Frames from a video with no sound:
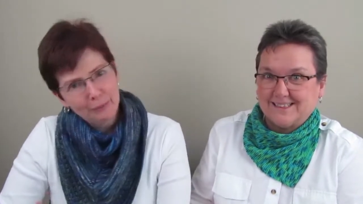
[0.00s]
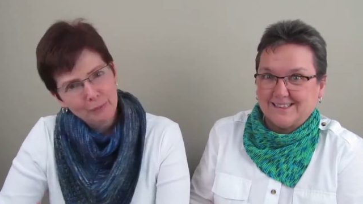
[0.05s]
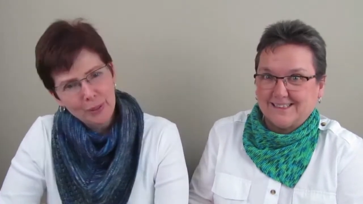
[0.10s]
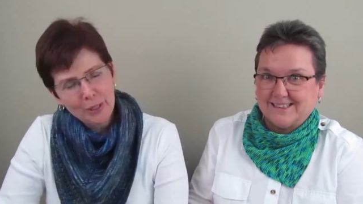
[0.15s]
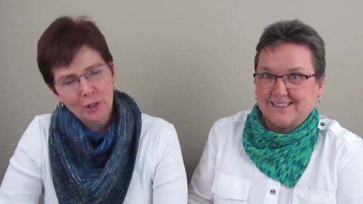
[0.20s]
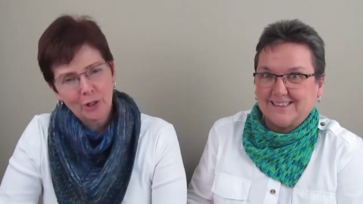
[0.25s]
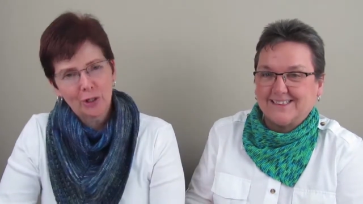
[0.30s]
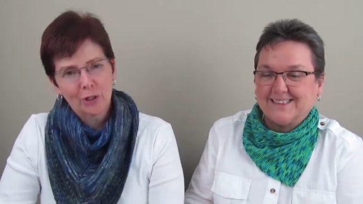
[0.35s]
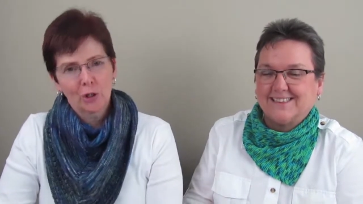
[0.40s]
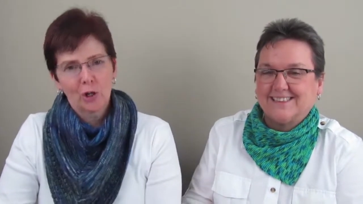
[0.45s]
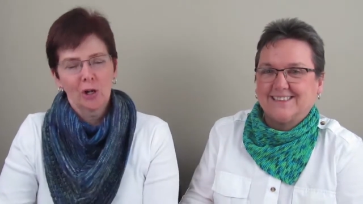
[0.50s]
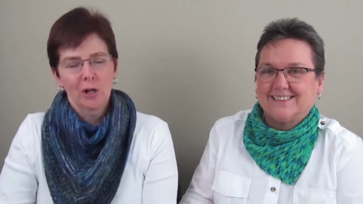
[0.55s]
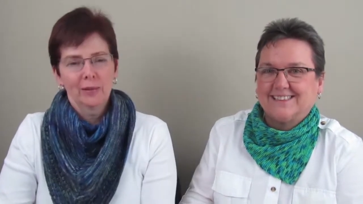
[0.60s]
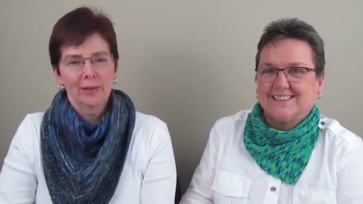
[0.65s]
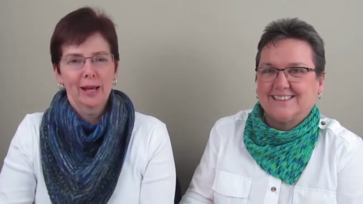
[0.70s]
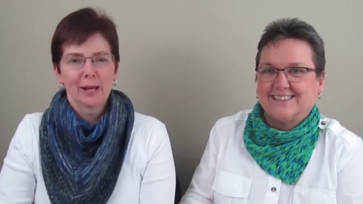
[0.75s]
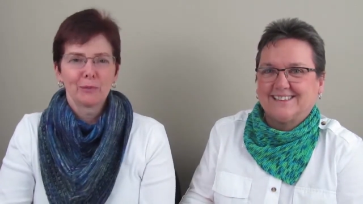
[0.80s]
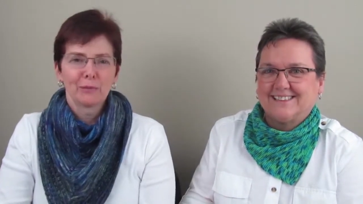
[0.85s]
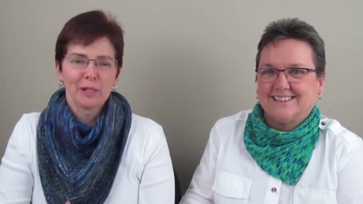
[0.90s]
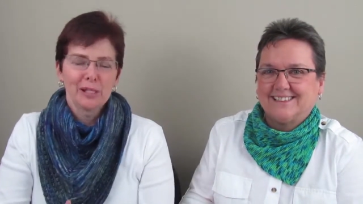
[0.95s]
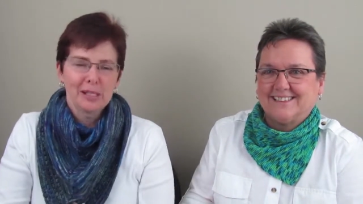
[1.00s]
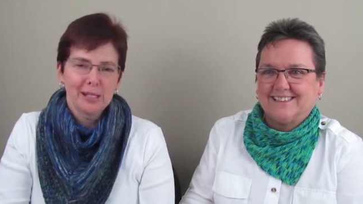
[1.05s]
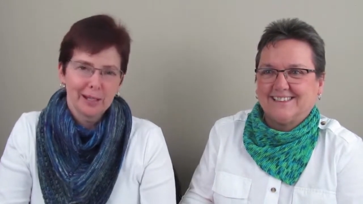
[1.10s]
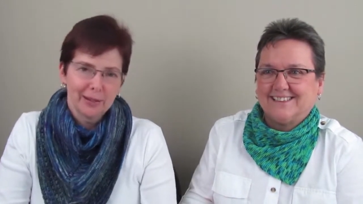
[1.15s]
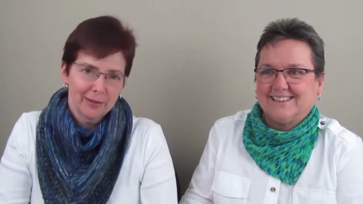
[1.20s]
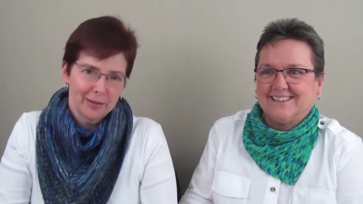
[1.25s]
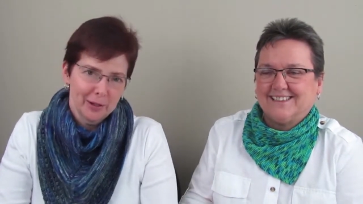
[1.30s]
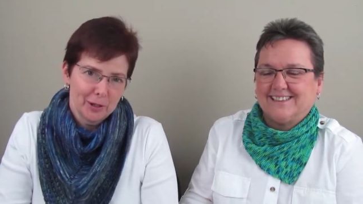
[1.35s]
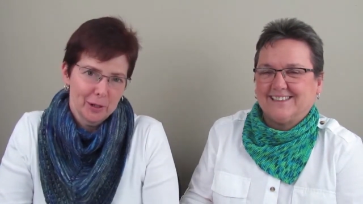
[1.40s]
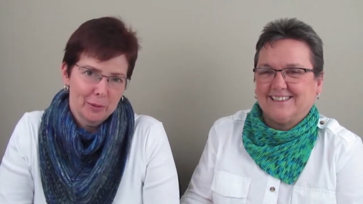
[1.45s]
Speaker 1: We could call that
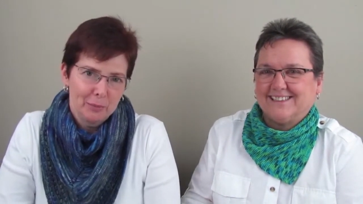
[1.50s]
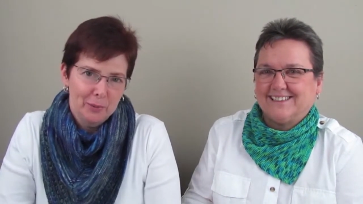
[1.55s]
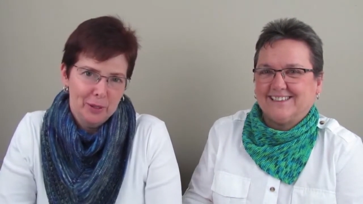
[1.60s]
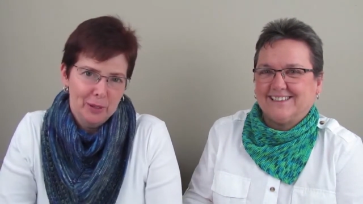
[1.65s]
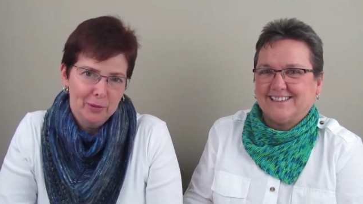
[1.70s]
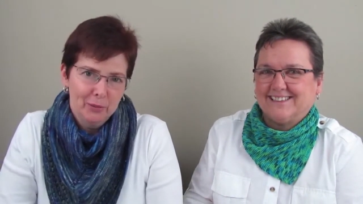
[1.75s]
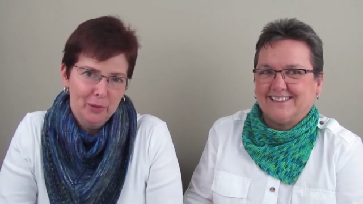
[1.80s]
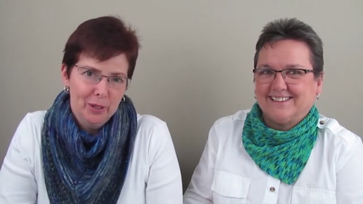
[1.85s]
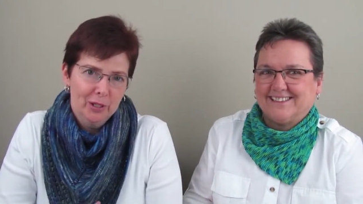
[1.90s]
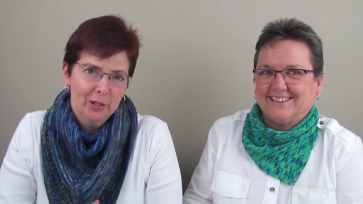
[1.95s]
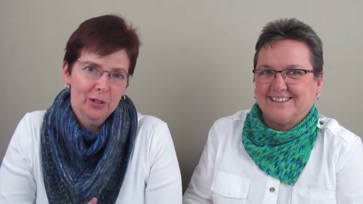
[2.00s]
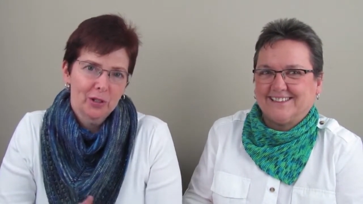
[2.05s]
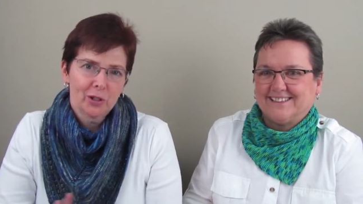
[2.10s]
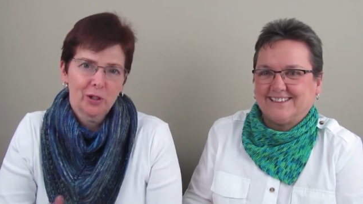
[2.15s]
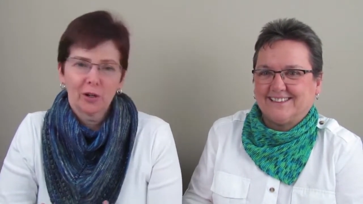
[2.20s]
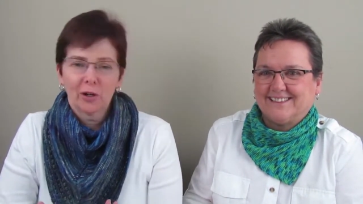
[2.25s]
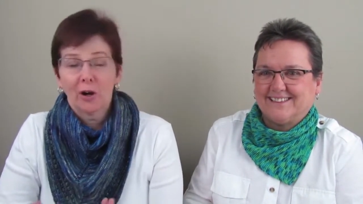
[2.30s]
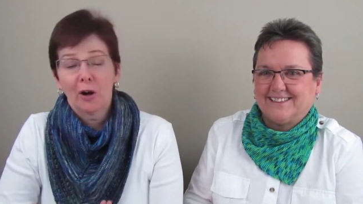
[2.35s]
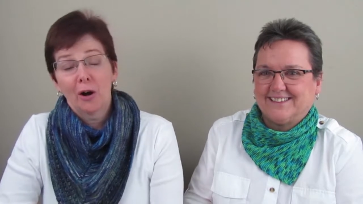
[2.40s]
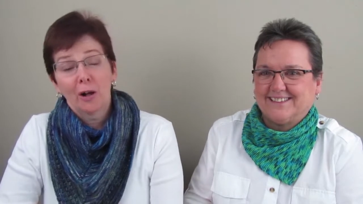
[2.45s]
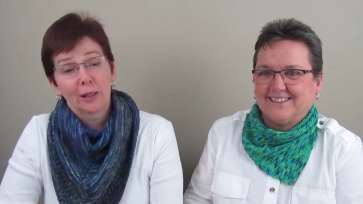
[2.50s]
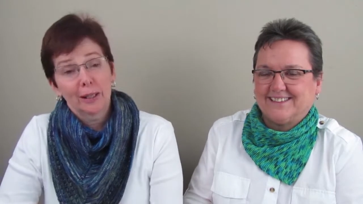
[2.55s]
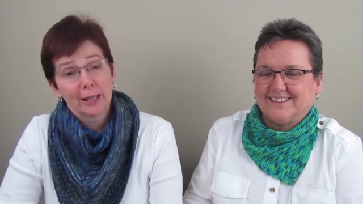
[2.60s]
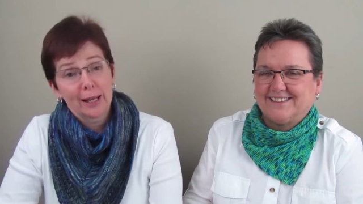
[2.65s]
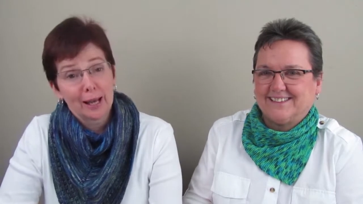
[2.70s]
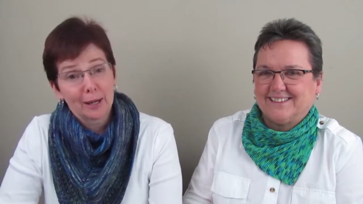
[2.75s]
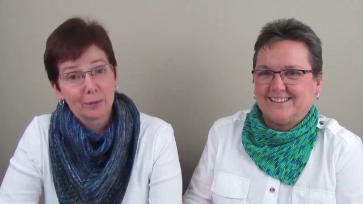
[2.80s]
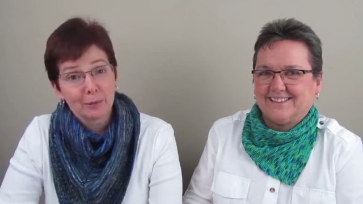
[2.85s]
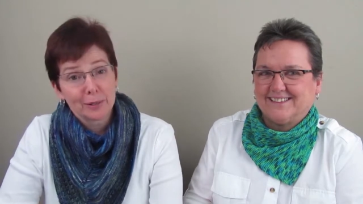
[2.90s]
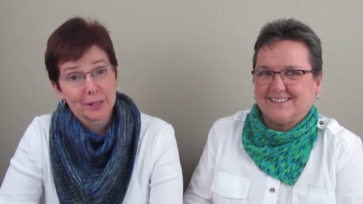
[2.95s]
retail therapy. We could call
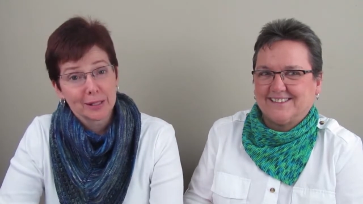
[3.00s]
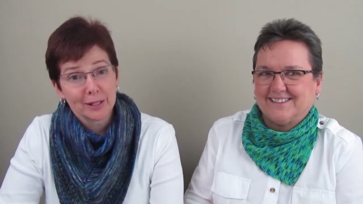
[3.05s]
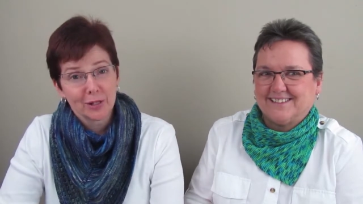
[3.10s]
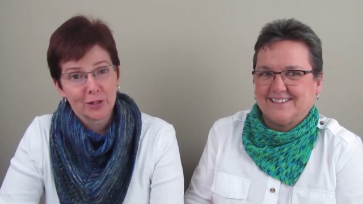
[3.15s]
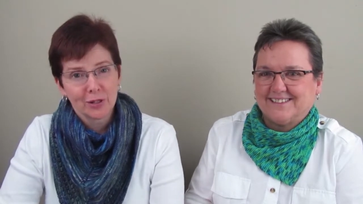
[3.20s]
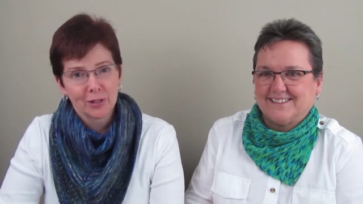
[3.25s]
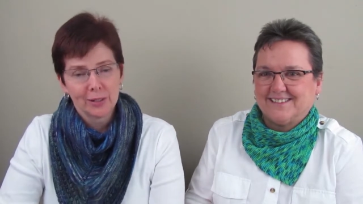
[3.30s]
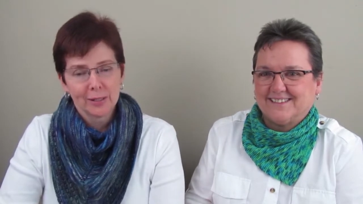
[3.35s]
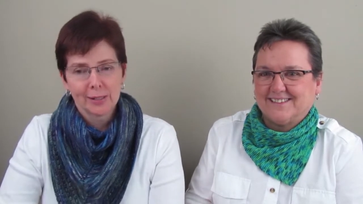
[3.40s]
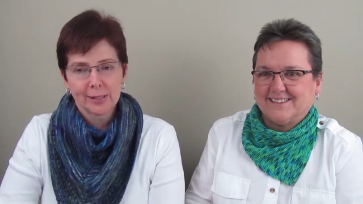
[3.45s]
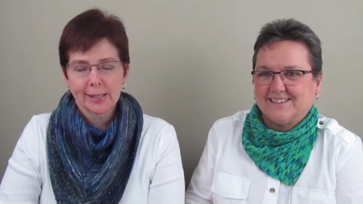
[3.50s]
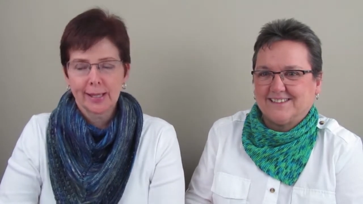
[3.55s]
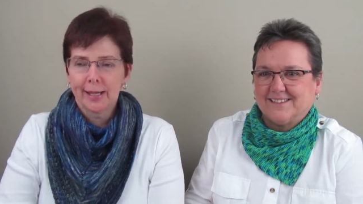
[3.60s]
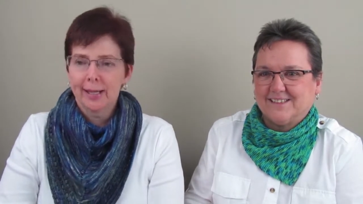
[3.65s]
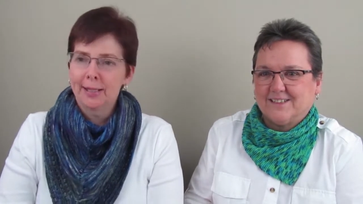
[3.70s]
it acquisitions.